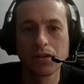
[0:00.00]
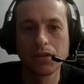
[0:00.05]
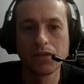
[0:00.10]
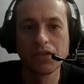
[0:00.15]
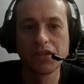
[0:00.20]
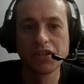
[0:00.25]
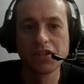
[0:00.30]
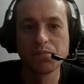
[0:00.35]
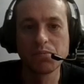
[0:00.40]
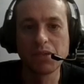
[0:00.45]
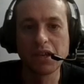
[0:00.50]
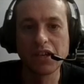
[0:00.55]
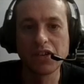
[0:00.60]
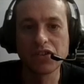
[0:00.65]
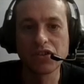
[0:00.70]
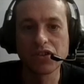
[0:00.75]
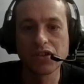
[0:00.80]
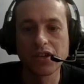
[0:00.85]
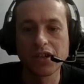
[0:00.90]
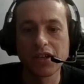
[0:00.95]
of this
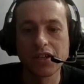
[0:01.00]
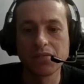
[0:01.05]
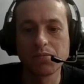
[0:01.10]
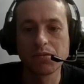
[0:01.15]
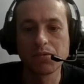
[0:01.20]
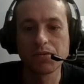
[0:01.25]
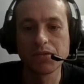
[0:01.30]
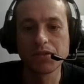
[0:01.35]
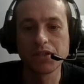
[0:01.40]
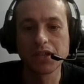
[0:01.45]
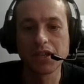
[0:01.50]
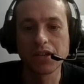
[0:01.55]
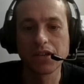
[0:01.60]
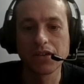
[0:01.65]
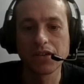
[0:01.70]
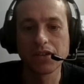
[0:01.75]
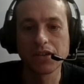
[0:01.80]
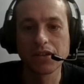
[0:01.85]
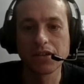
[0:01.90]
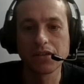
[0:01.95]
major icebone
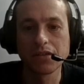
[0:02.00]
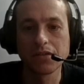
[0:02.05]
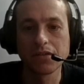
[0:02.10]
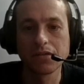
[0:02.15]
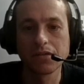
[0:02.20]
skeleton.